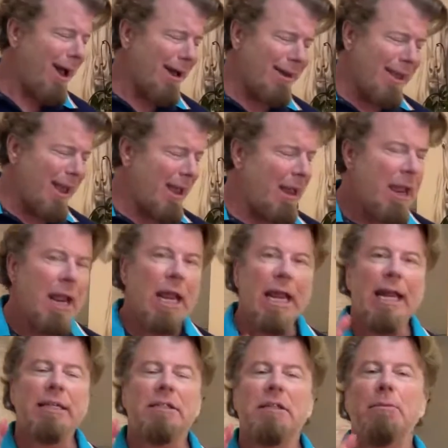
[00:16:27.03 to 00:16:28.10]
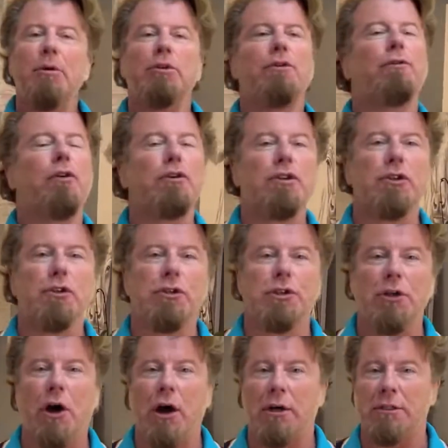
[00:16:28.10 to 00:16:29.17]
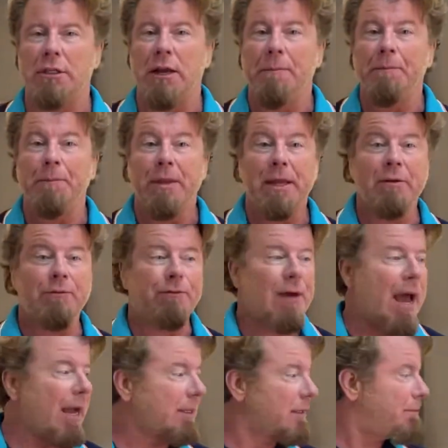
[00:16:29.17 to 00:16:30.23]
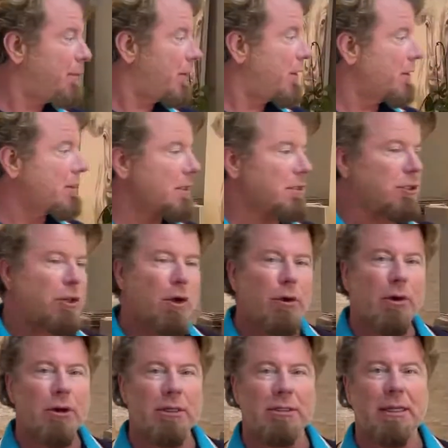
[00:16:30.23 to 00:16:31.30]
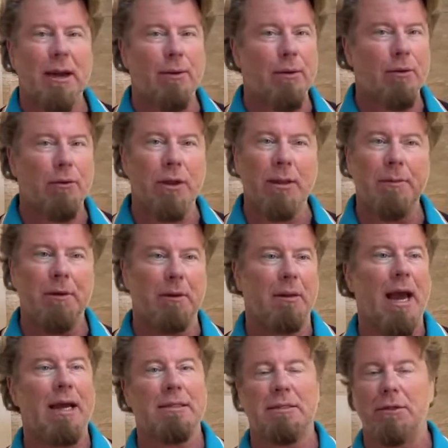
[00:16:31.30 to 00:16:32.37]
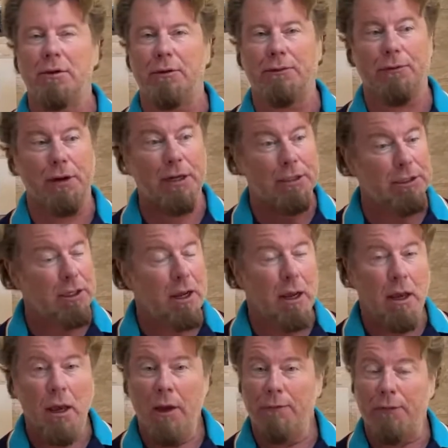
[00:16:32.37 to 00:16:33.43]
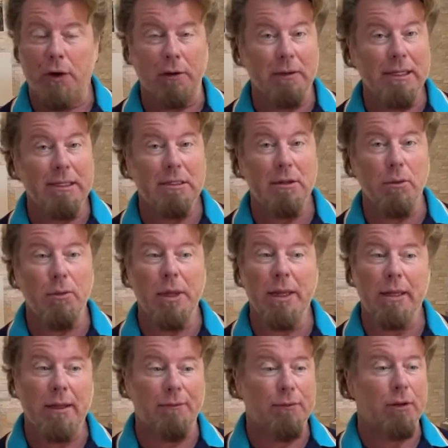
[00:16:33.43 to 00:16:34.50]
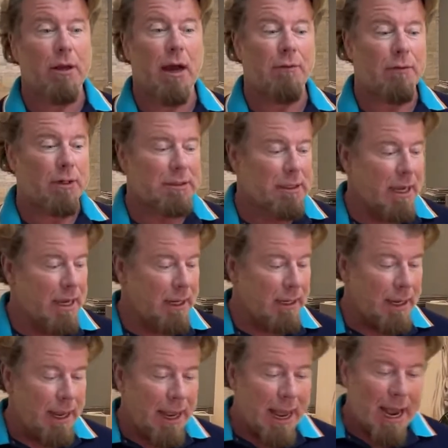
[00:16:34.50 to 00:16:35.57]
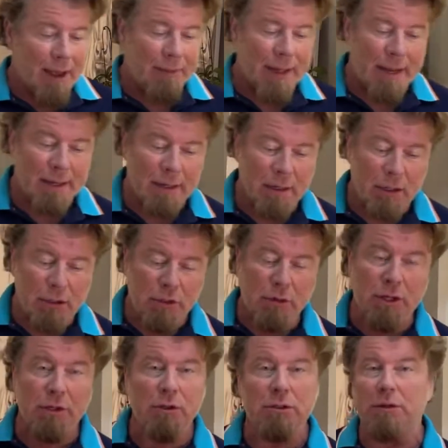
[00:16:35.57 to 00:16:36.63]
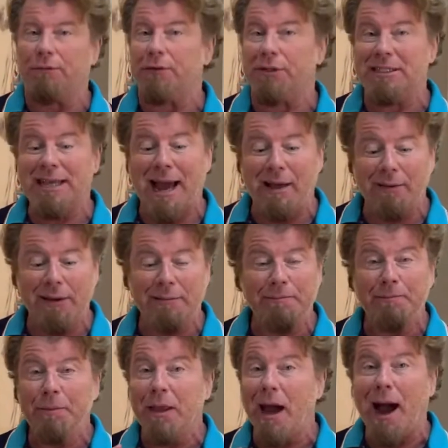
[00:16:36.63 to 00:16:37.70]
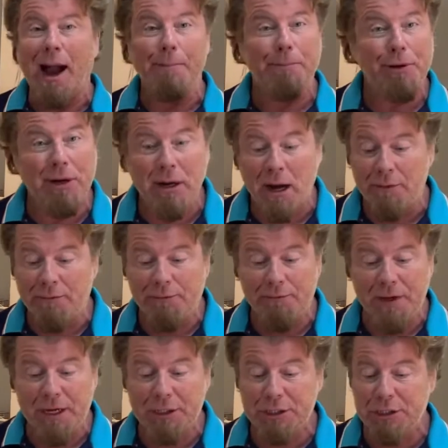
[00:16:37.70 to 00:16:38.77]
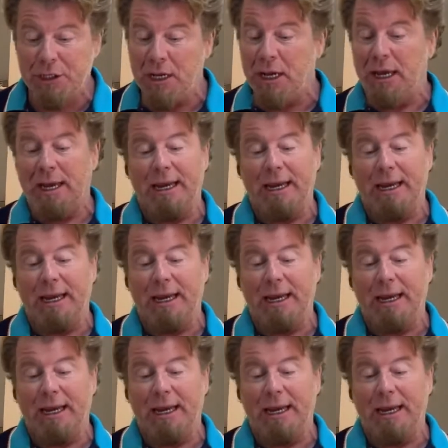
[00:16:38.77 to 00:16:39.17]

God, yeah. It's the most versatile sauce. In fact, because it's yogurt and sour cream, it'll last in your fridge for at least a week if you cover it tight. And then you can use it for salad. I put it on fish.